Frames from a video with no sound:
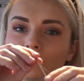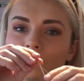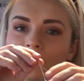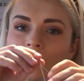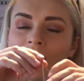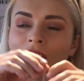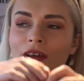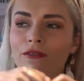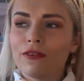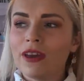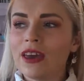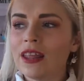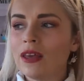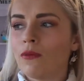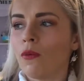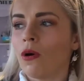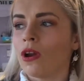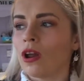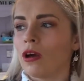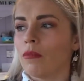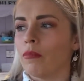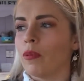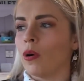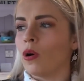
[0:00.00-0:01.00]
And I really
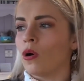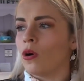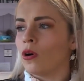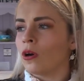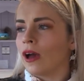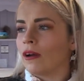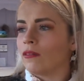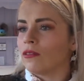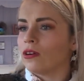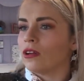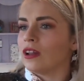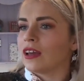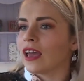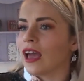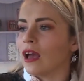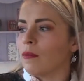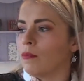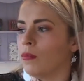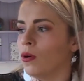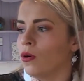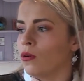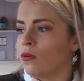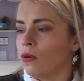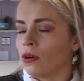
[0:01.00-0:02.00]
want a pug. I'm going to get
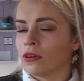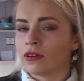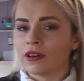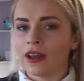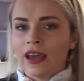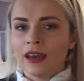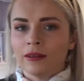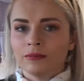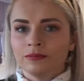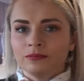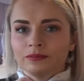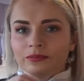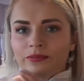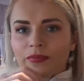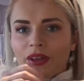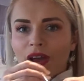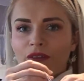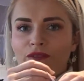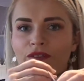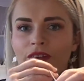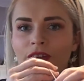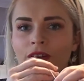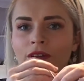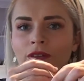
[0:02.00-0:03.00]
a pug one day, I
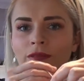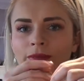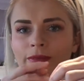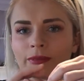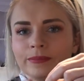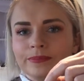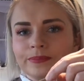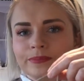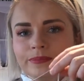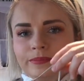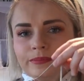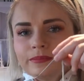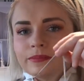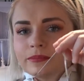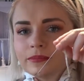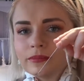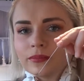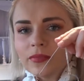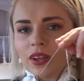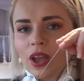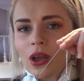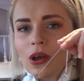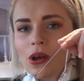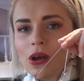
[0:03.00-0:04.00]
feel.
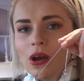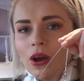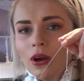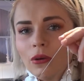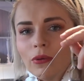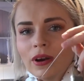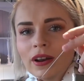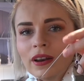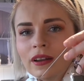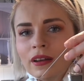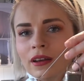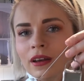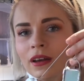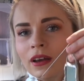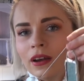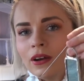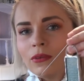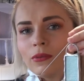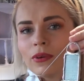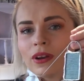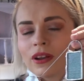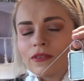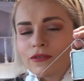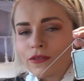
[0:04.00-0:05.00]
When
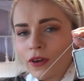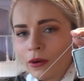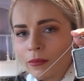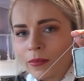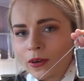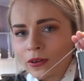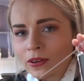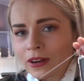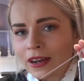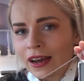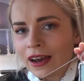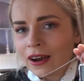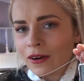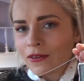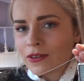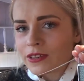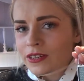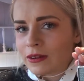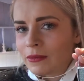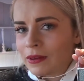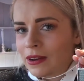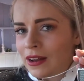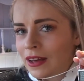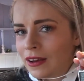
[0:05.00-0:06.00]
I've got my own house
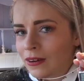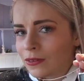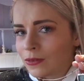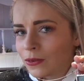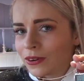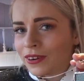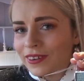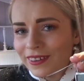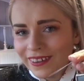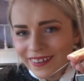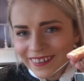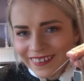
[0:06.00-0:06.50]
and I'm allowed one.